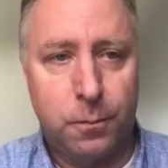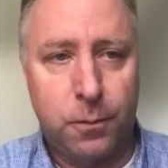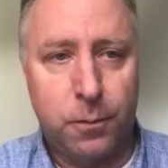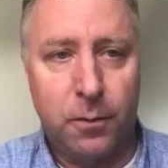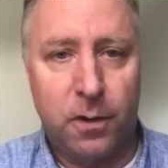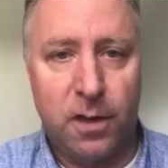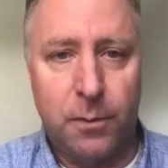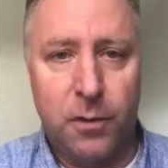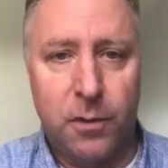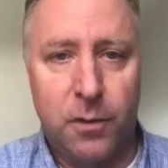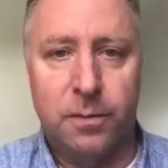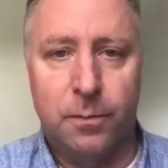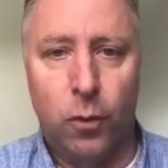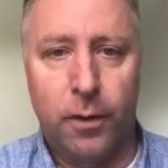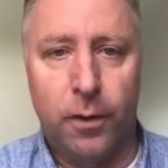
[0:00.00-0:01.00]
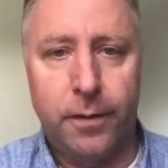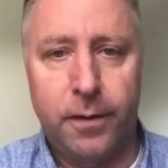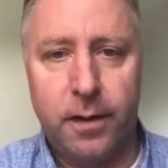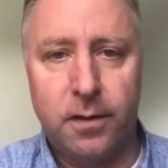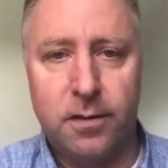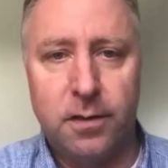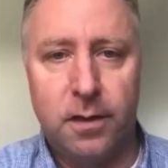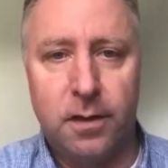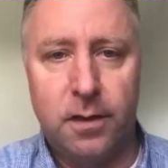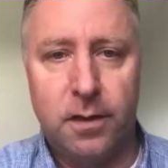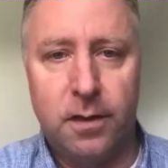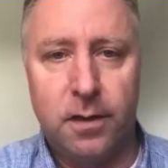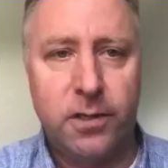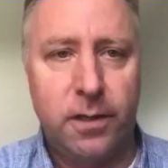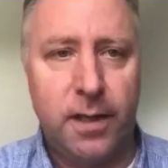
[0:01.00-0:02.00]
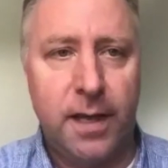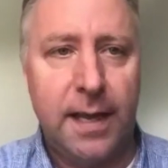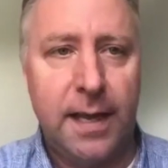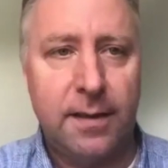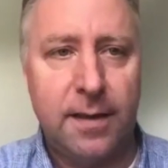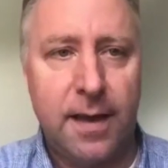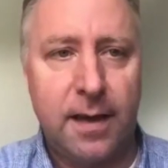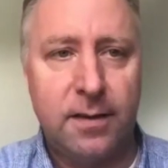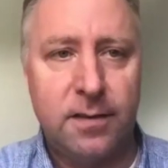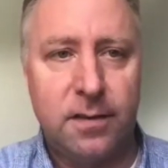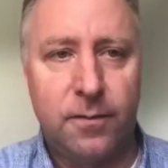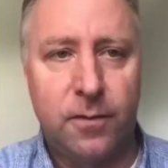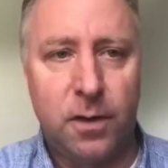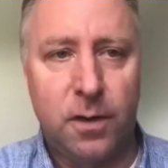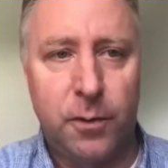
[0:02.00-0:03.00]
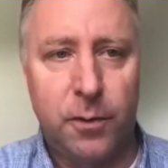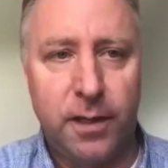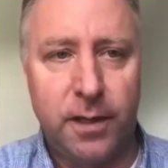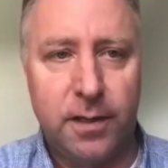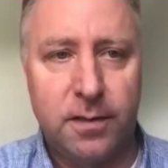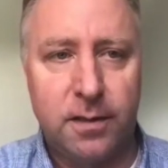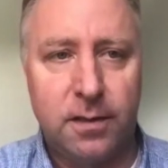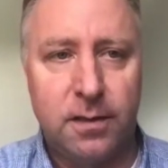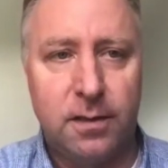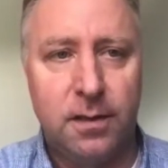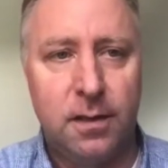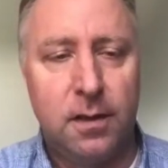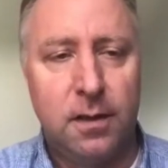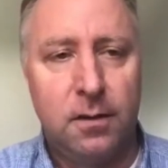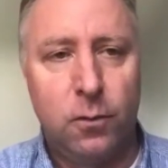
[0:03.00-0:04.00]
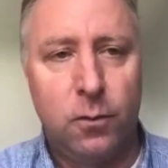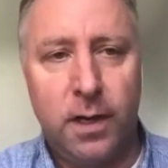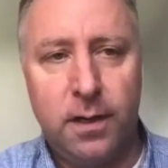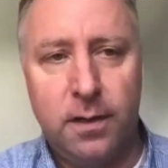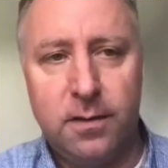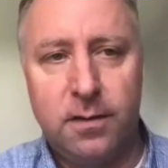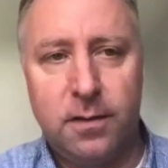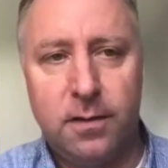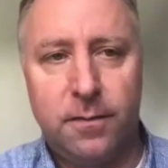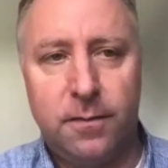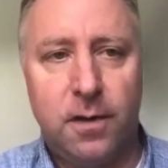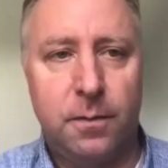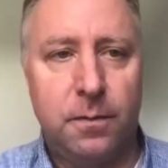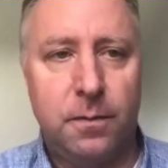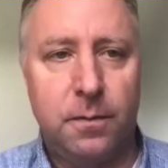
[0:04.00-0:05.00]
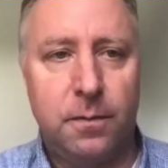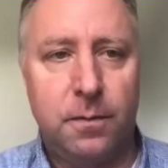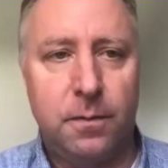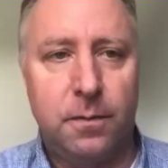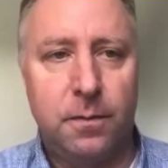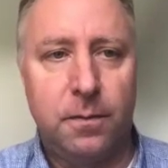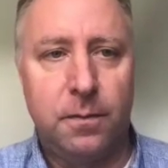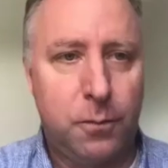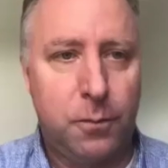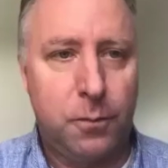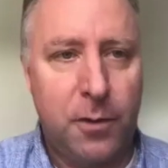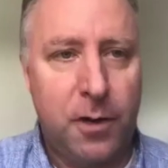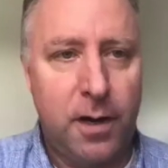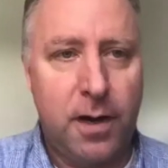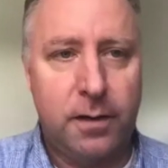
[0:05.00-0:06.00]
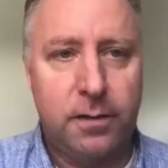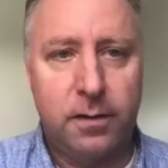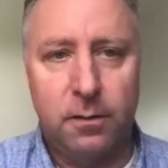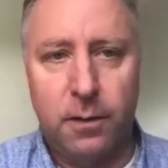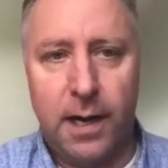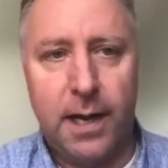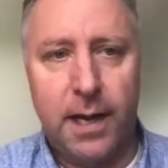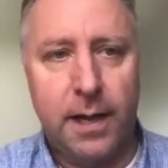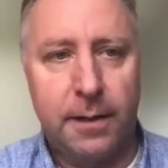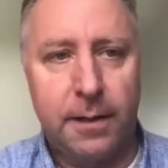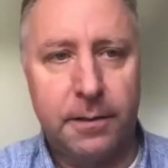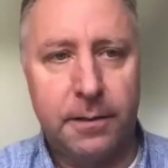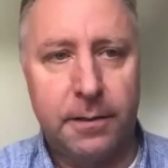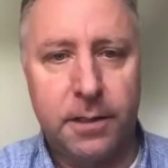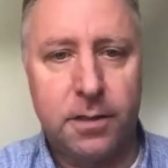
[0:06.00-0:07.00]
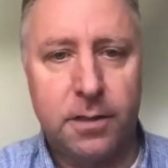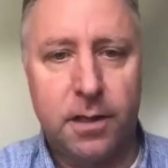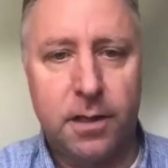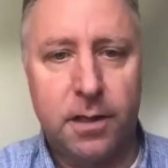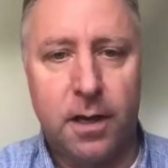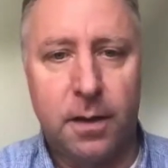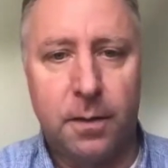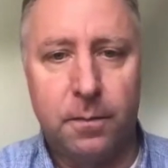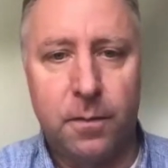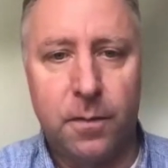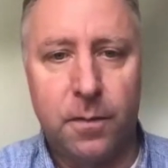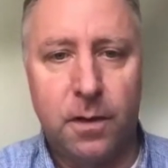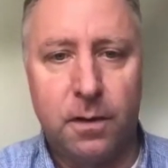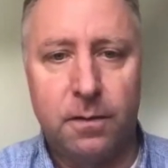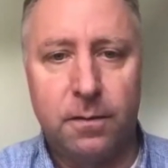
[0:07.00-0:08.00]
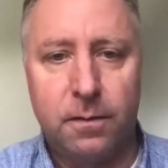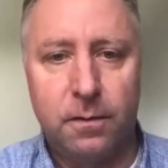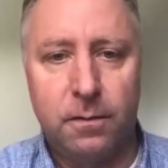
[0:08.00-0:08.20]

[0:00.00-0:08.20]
probably one of the most important things. How should they get that? Is it verbally? Is it written? Is it from, the primary doctor, the radiologist, the,